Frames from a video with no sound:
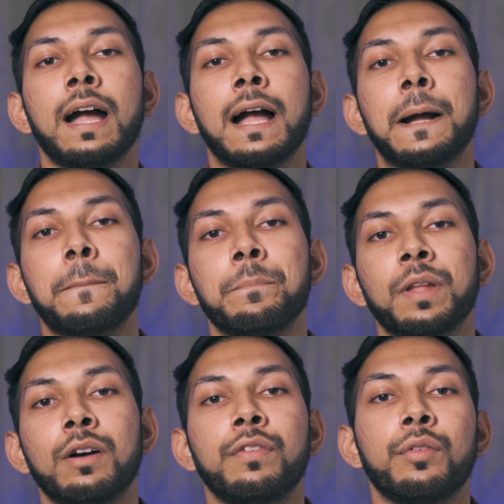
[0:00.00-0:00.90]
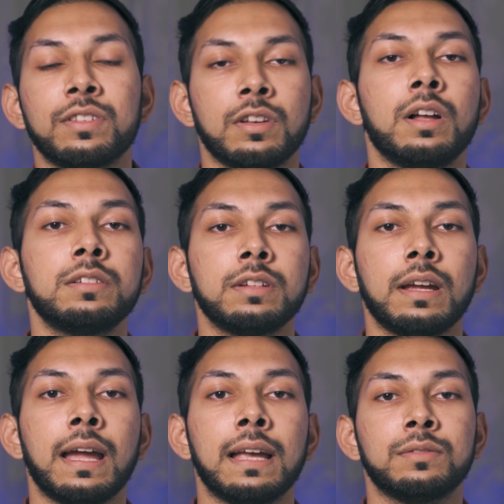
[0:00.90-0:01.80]
um, of a result
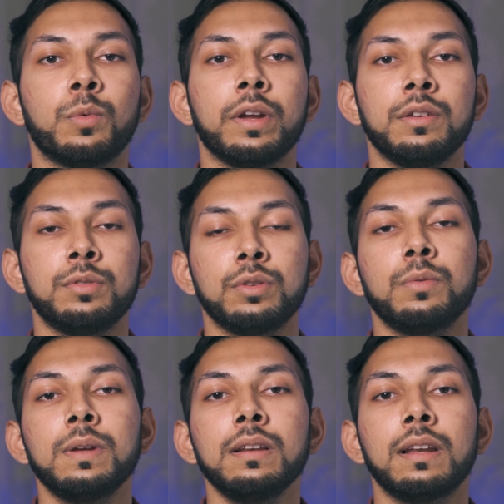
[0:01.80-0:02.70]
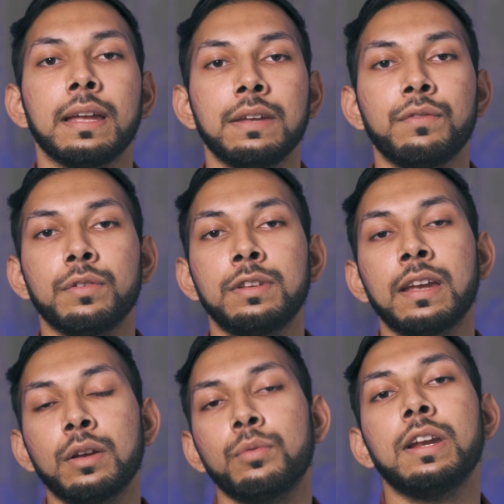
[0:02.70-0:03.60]
as what you're doing like if you
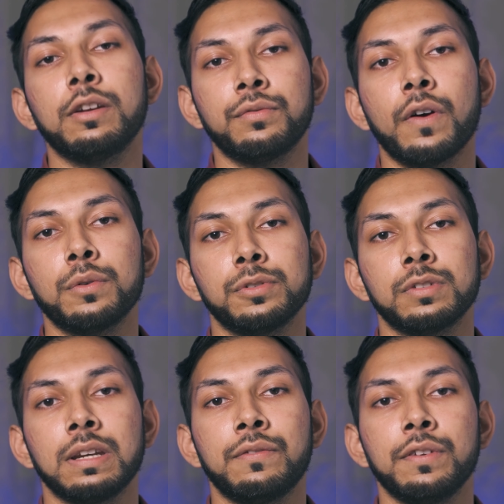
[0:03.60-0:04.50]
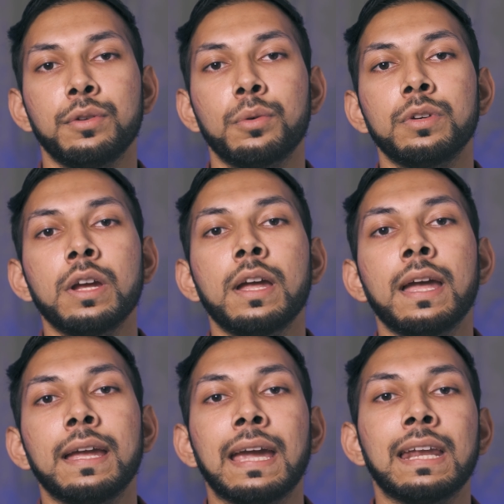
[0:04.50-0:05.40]
take a really good photos and if you don't
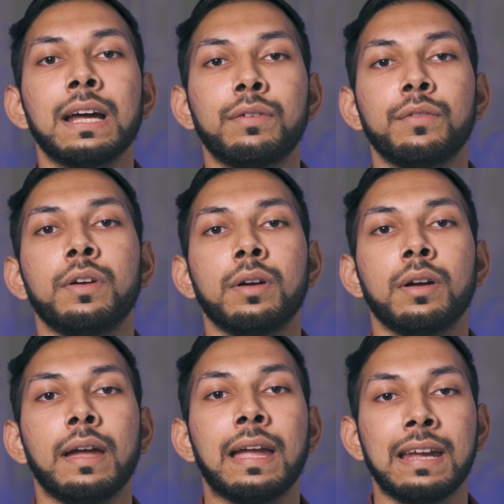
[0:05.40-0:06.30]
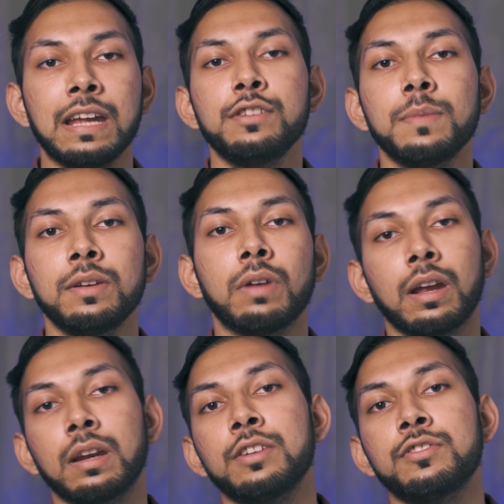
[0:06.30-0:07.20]
get enough of the engagement
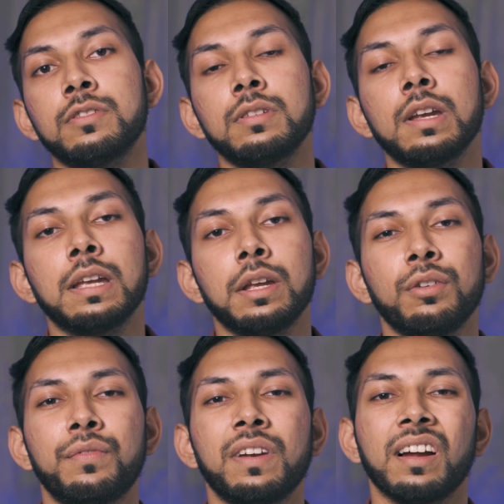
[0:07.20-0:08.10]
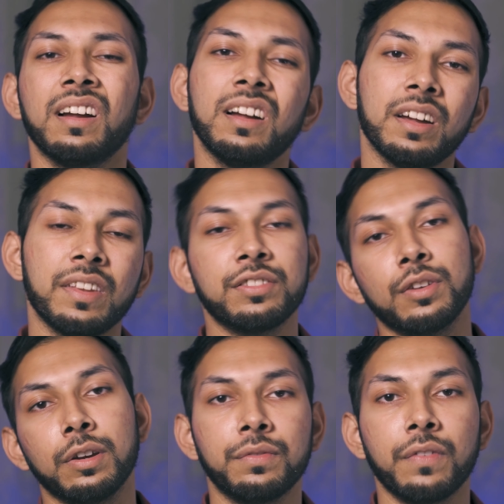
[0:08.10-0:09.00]
recognition you would feel like ah oh, that's
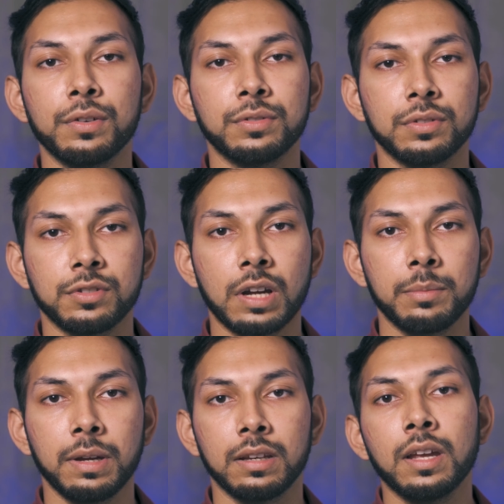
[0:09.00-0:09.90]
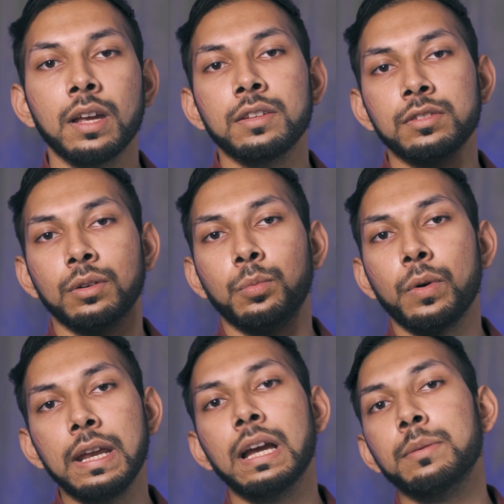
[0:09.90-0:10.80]
not a good photo do you know what i mean so
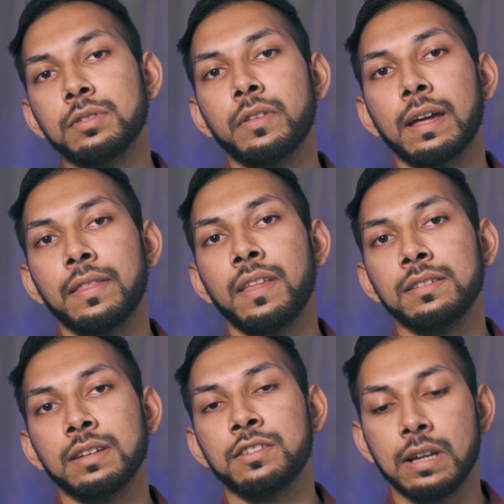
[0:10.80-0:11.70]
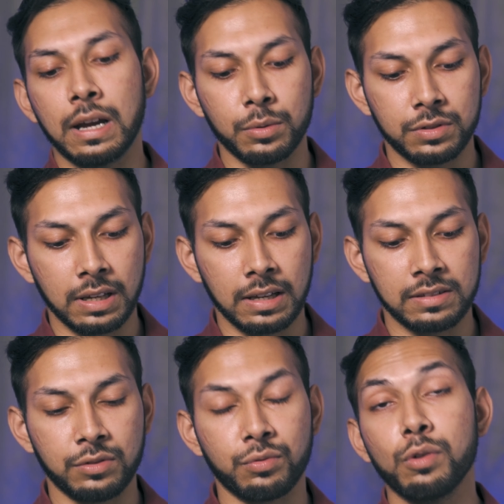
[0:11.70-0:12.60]
when it comes to that that's actually i would say
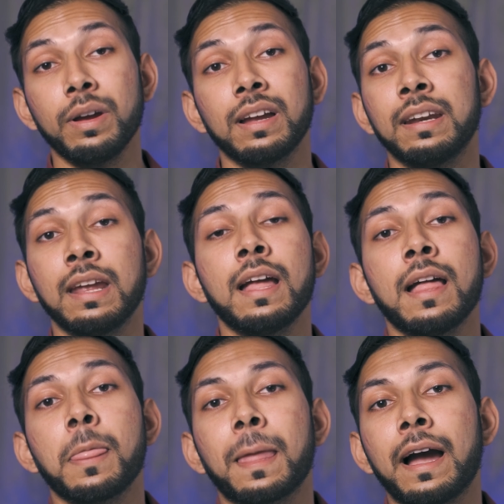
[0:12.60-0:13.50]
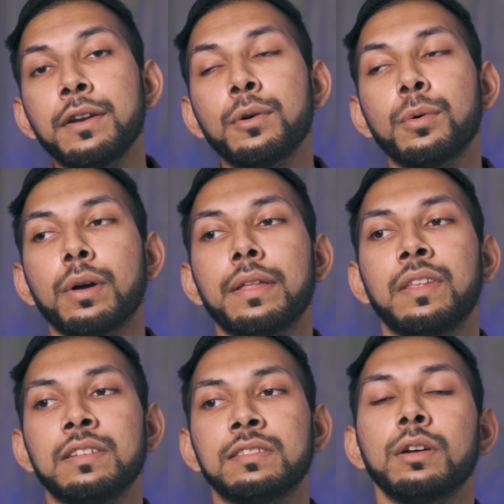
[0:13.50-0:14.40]
it's a drawback and i know
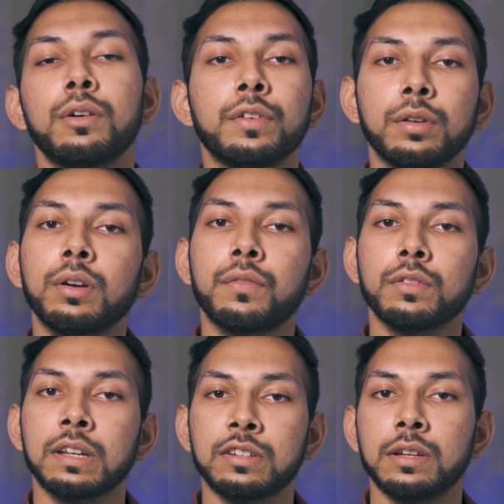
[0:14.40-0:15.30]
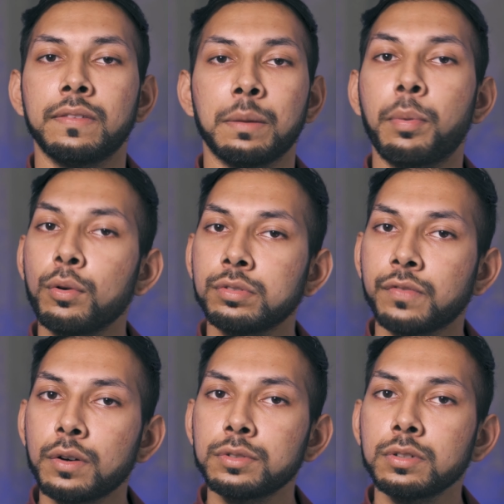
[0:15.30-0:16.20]
there's a lot of photographers actually they post
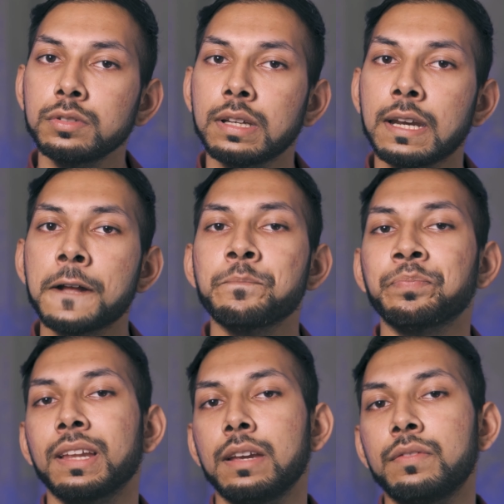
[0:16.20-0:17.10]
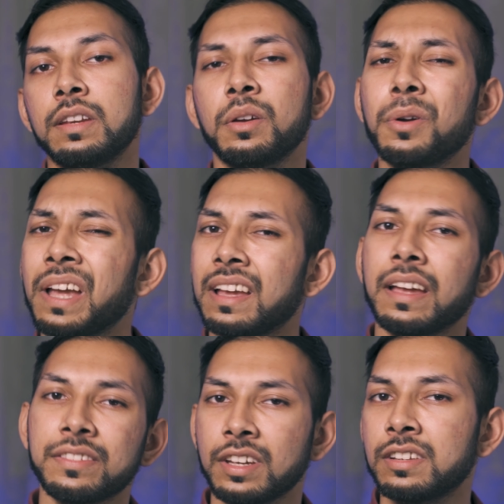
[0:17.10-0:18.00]
photos and if they don't get
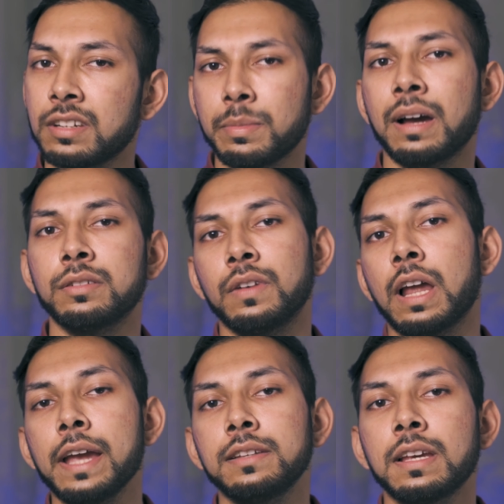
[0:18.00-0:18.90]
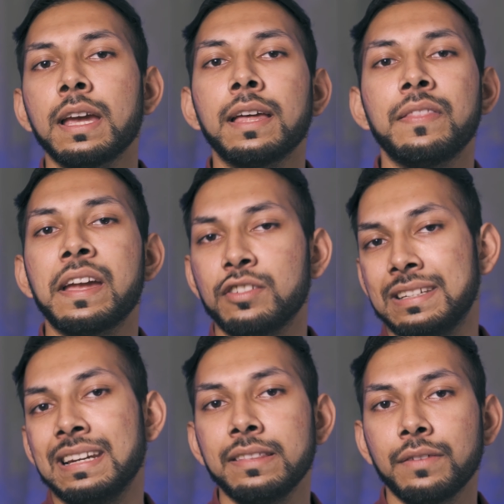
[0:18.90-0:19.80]
a certain amount of likes they actually
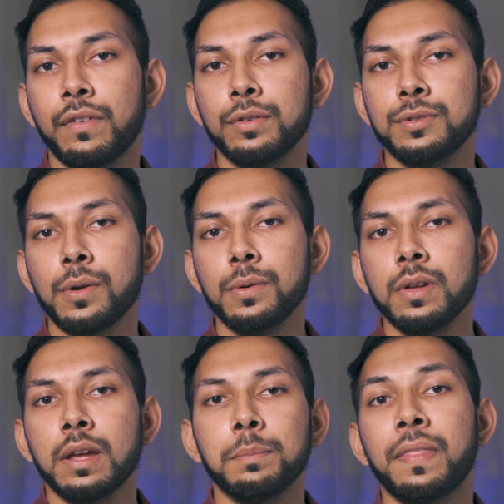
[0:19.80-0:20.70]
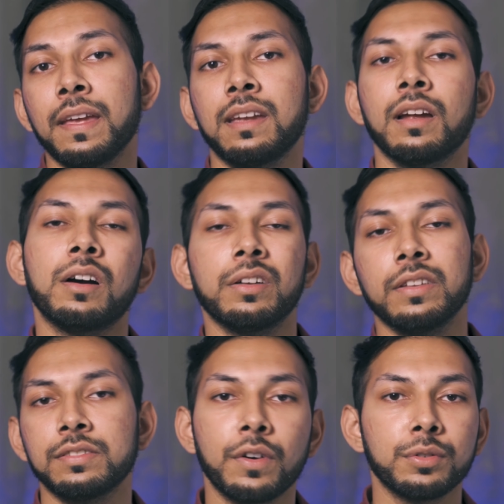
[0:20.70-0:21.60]
delete the photo thinking oh
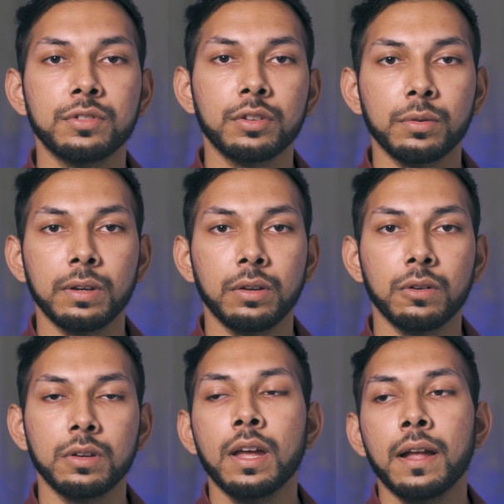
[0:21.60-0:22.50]
this photo's not doing good